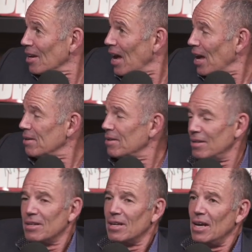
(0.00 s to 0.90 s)
And
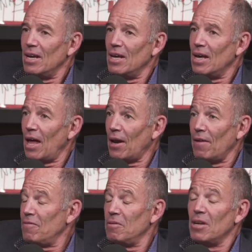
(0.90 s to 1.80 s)
and
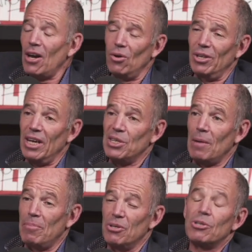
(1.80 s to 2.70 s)
I've not only has
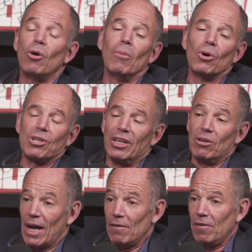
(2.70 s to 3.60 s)
that been so emotionally
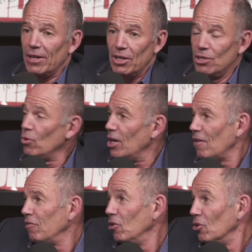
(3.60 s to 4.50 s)
gratifying to do it,
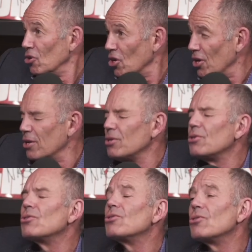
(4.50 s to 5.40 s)
I've learned
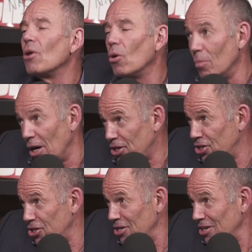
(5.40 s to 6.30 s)
so
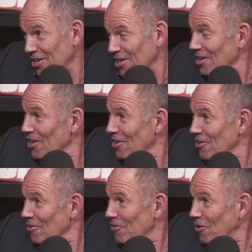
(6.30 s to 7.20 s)
much mm-hmm.
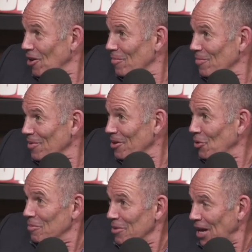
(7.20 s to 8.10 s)
from, you
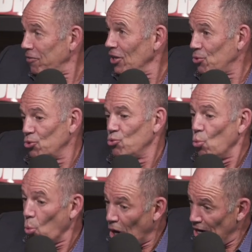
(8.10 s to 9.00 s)
know, Netflix was
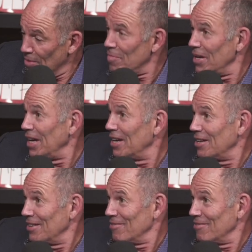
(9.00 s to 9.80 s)
one big